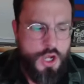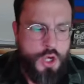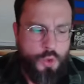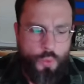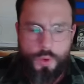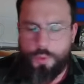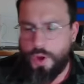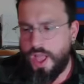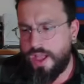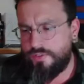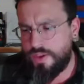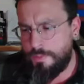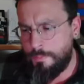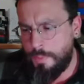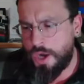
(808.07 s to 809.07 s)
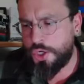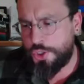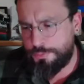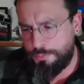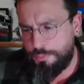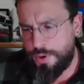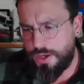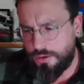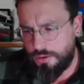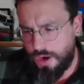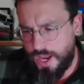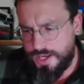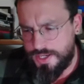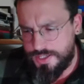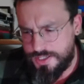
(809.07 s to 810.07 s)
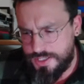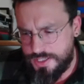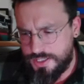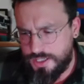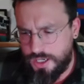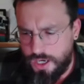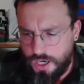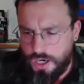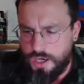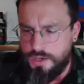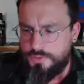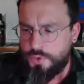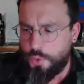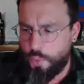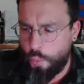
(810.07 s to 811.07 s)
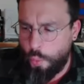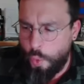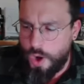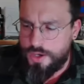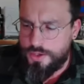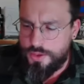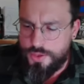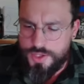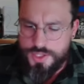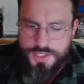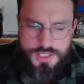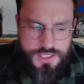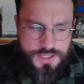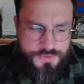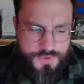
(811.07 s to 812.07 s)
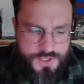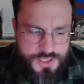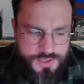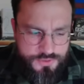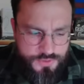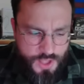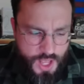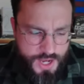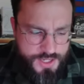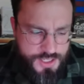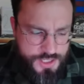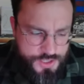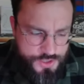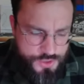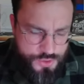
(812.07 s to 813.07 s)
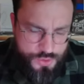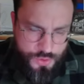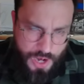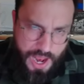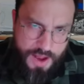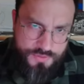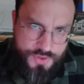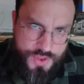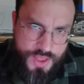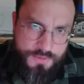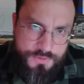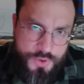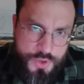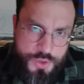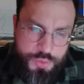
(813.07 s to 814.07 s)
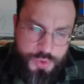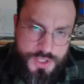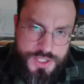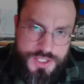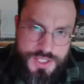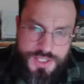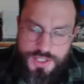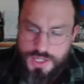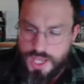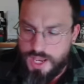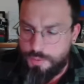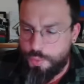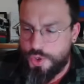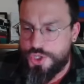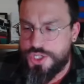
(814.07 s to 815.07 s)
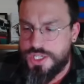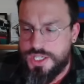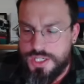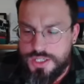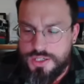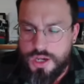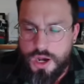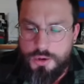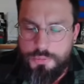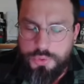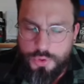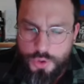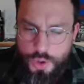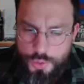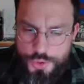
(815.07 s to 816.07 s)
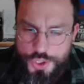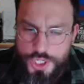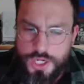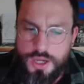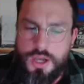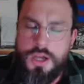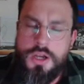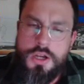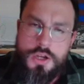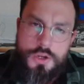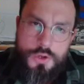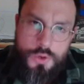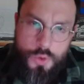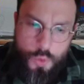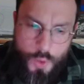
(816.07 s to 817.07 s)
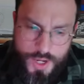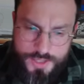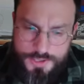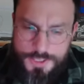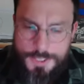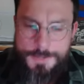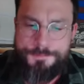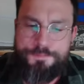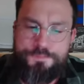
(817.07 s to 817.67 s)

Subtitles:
We will have a much better idea of what this defensive line can do after that first preseason game, which is approaching quickly.